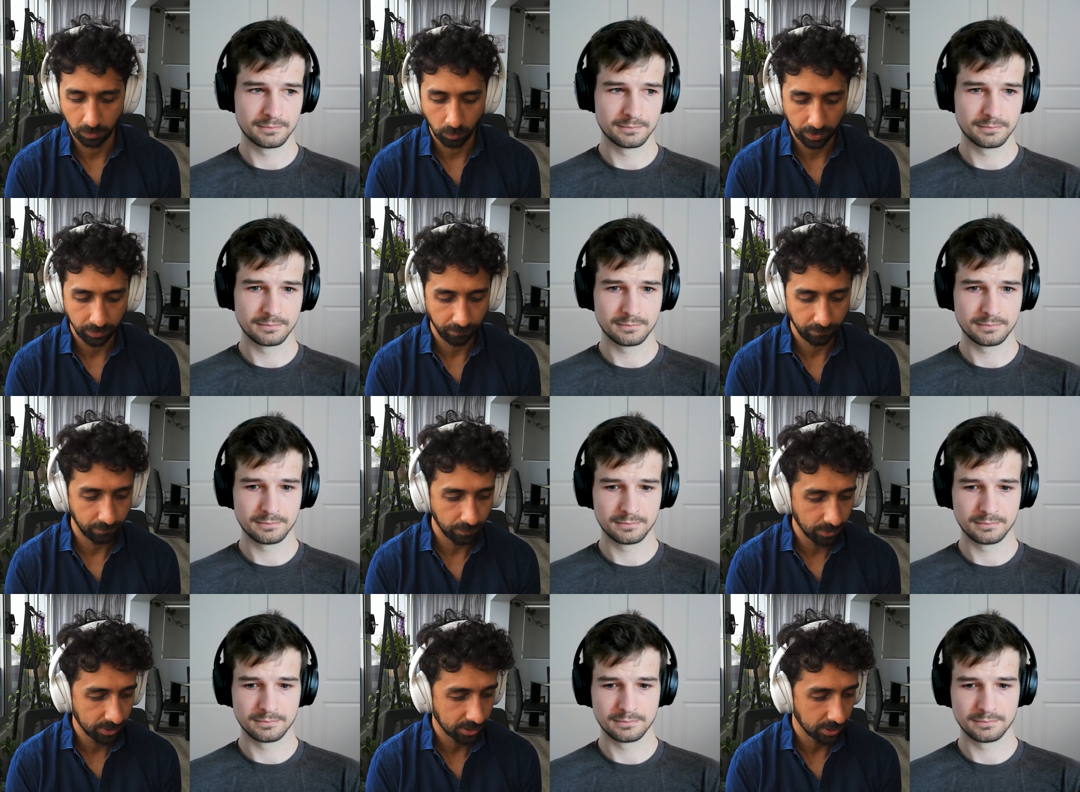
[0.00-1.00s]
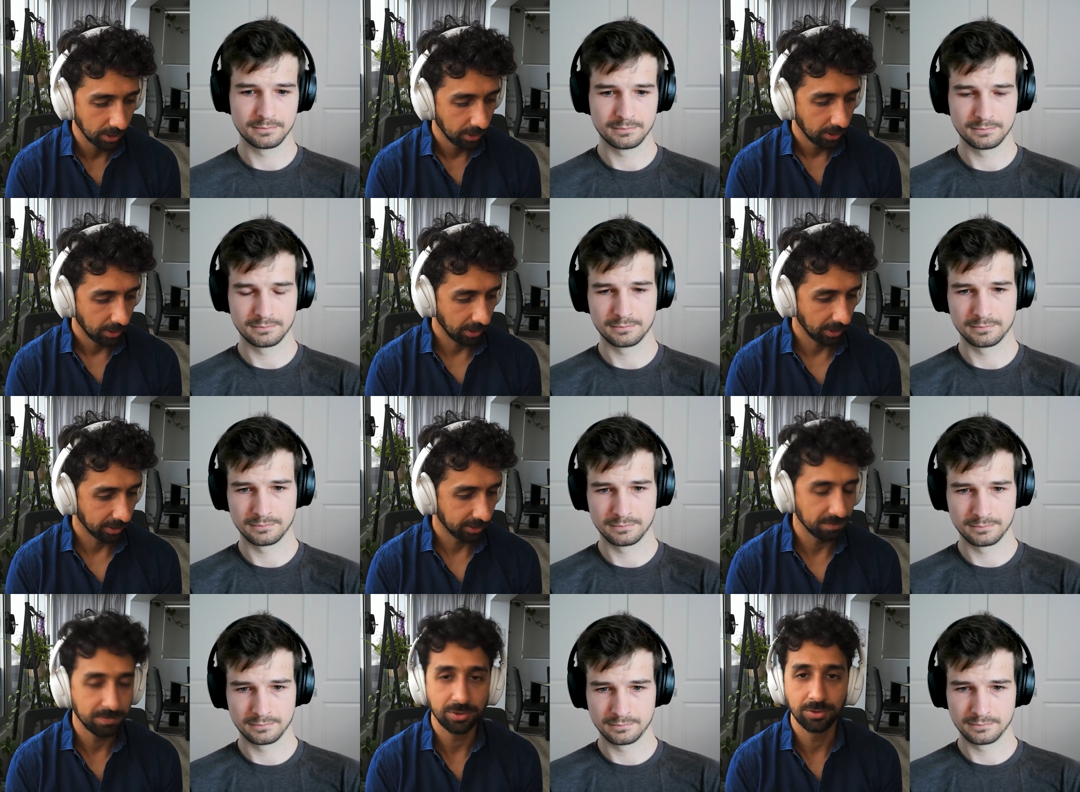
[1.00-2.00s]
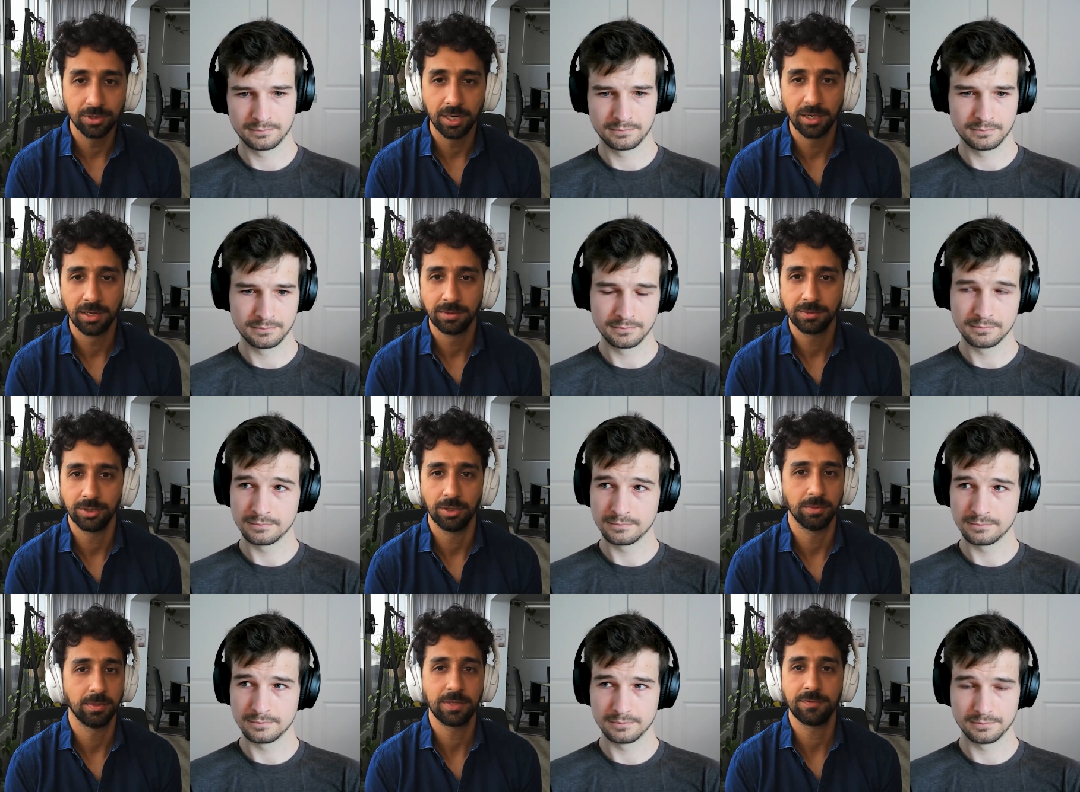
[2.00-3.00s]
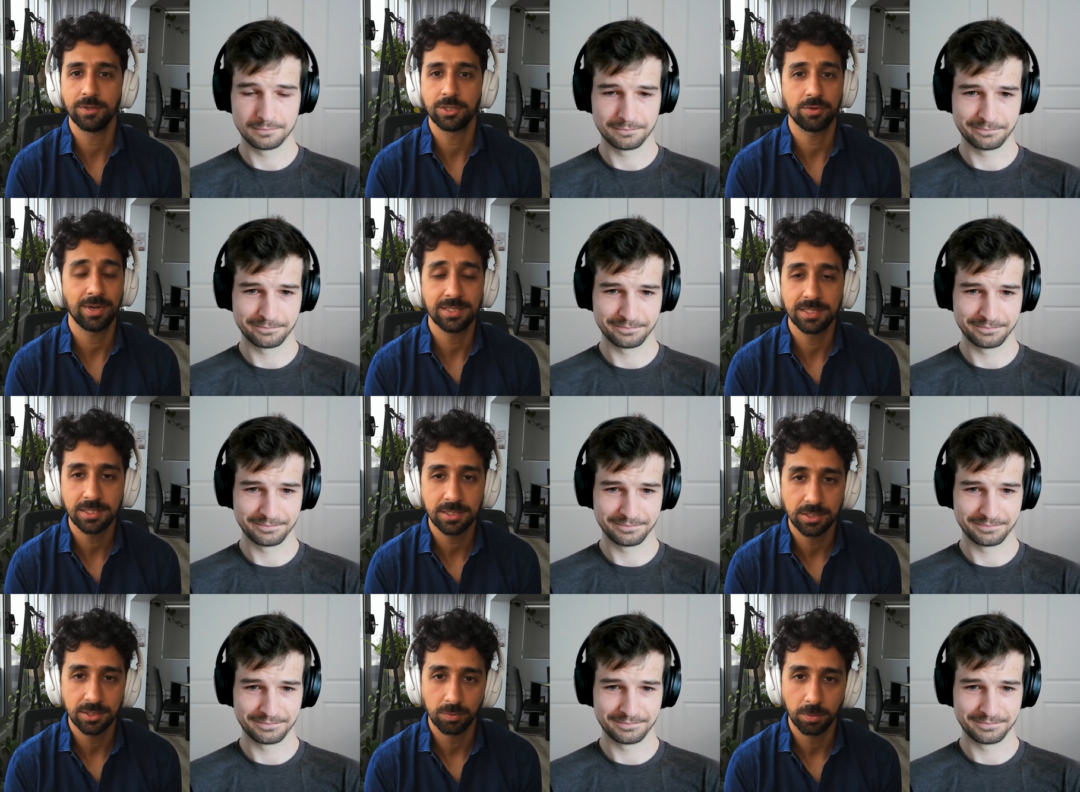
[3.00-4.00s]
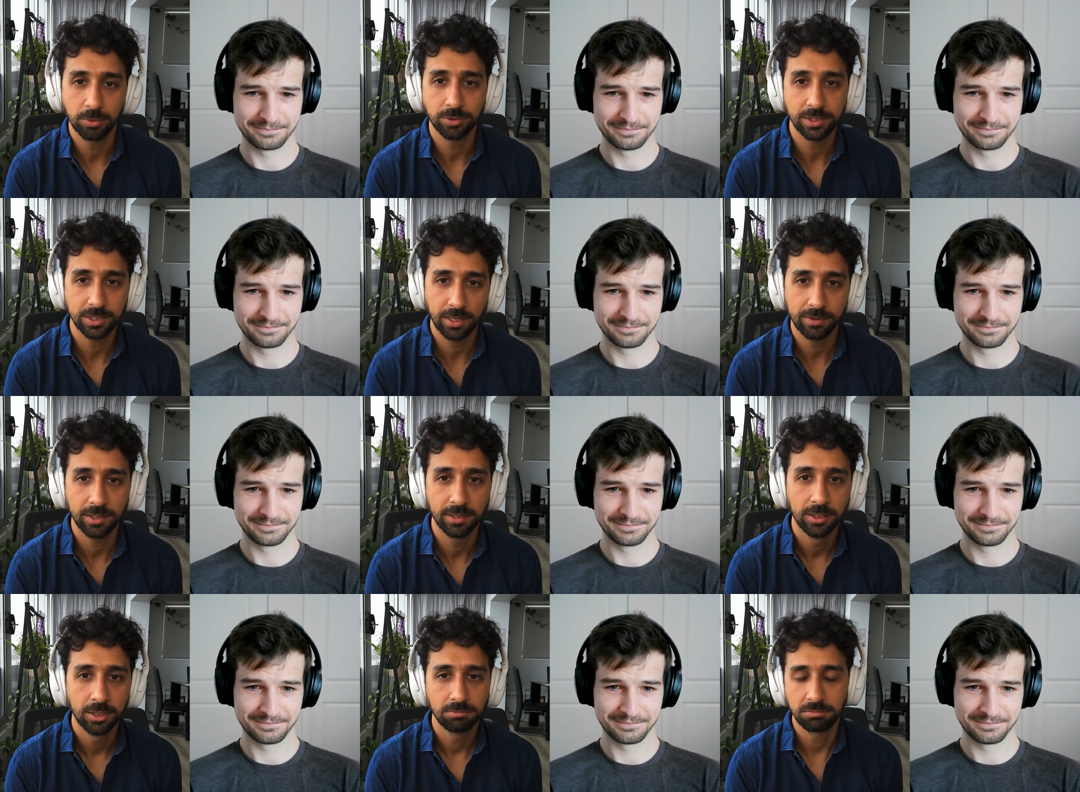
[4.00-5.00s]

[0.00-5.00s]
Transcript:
Speaker 1: You know, when the first uh, computer, you know, the first transistors were put together,